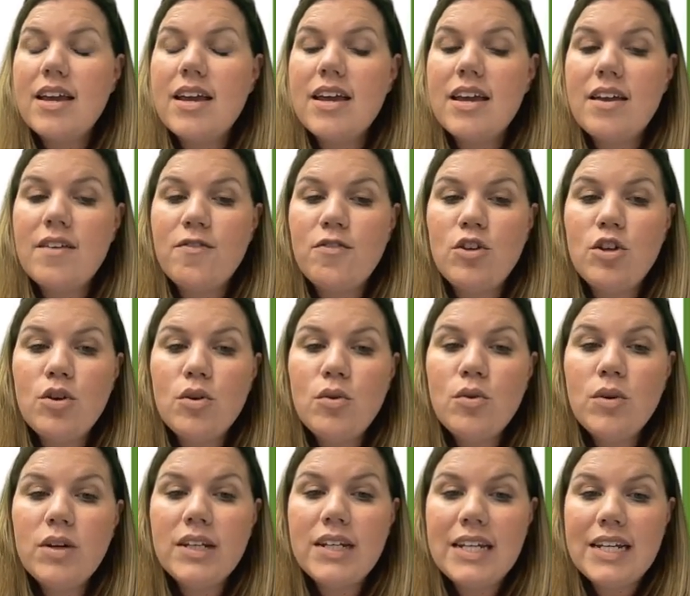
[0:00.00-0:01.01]
If
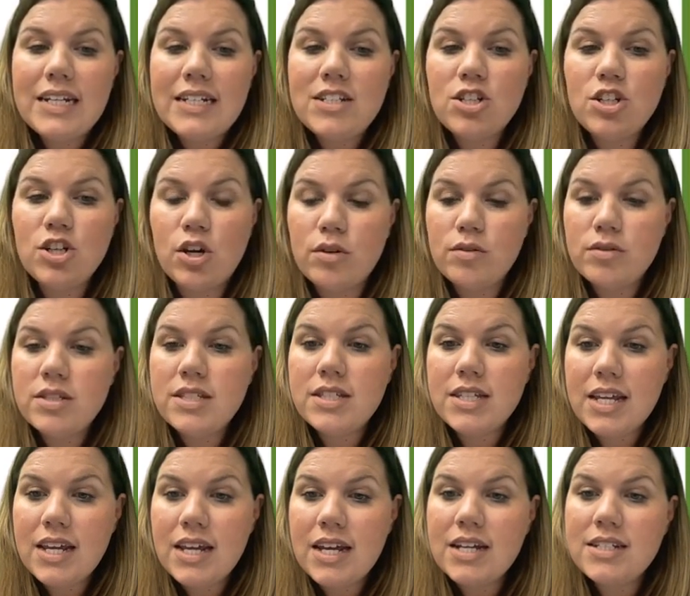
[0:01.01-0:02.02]
you need to go
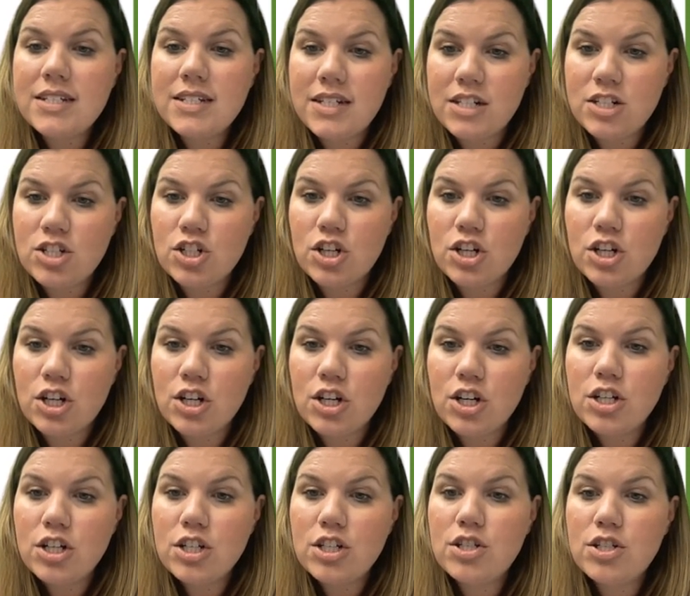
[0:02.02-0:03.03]
see a
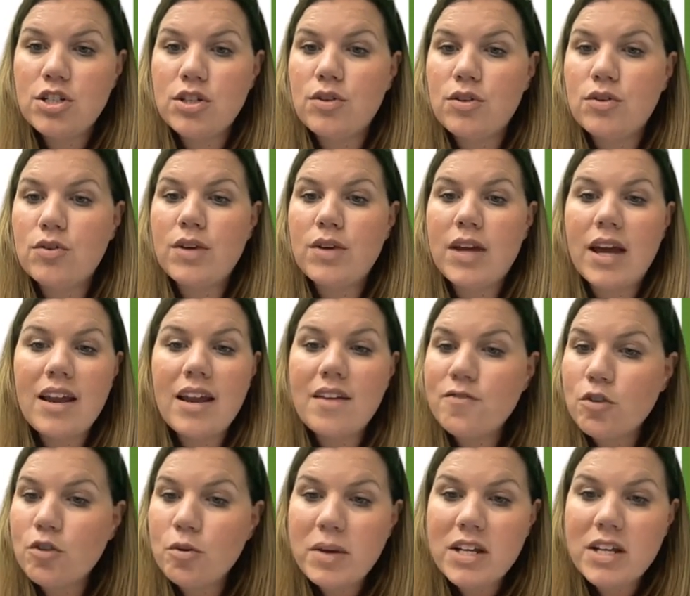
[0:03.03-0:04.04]
teacher to get
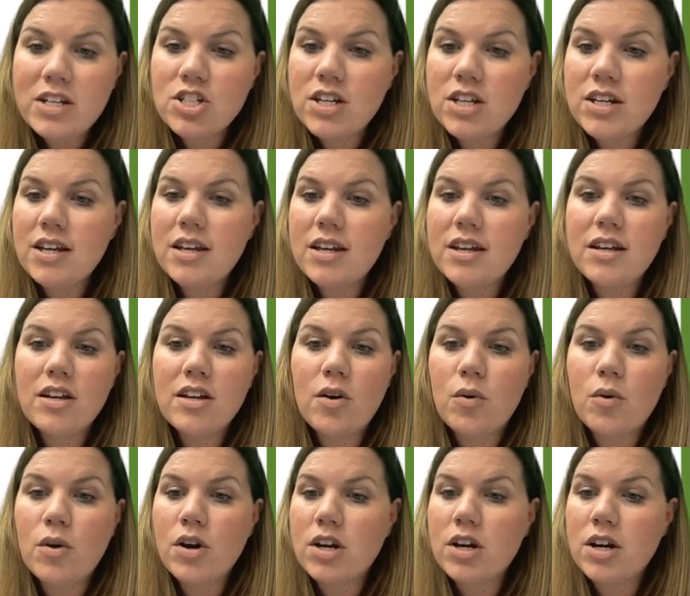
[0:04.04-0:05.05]
information
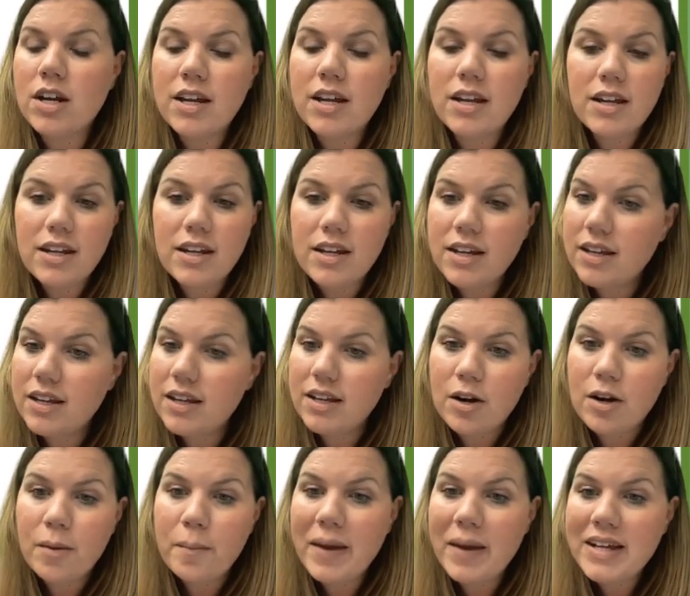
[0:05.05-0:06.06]
or,
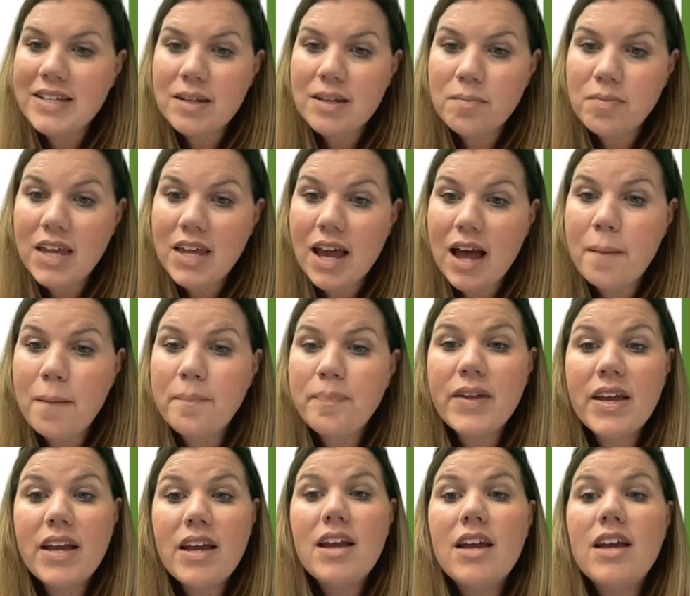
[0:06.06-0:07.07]
make something up,
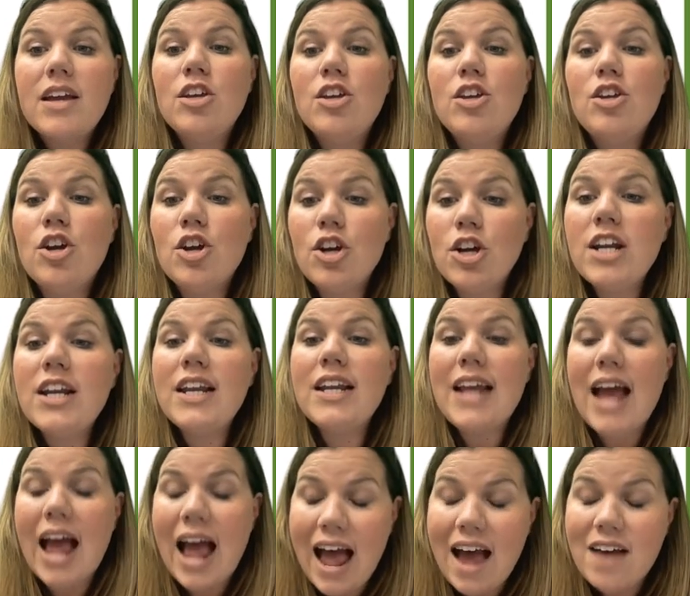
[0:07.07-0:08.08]
you're going
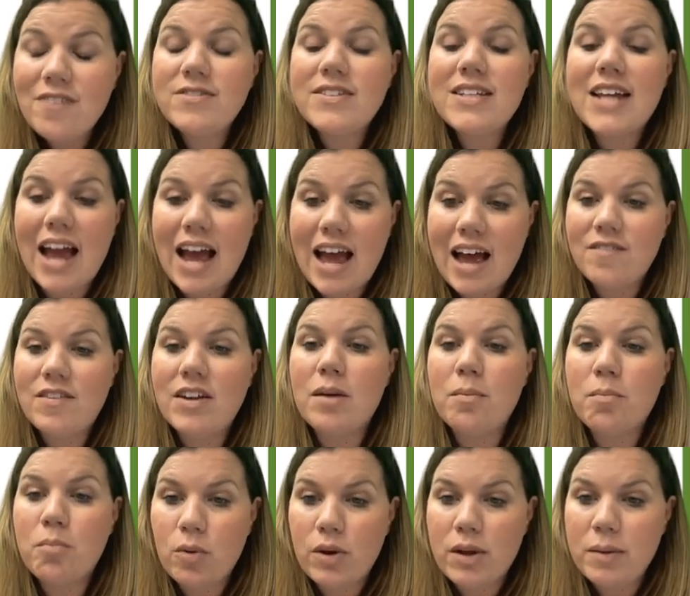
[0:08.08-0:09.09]
to have an
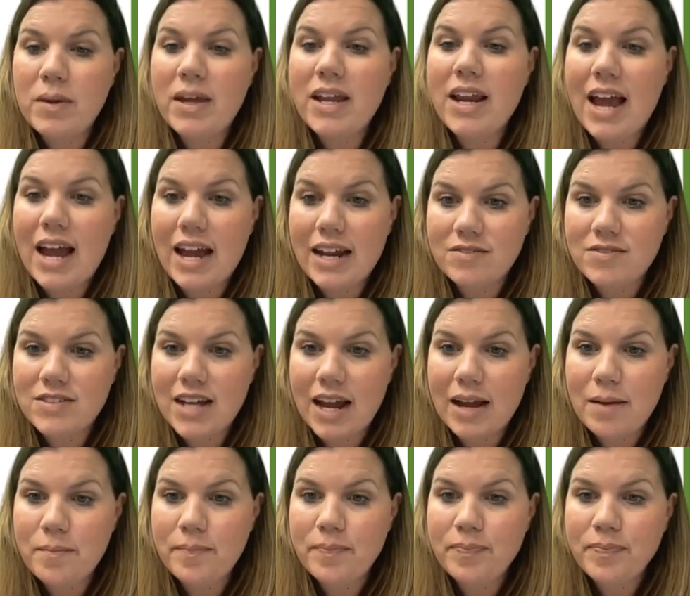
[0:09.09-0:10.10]
appointment ahead of time.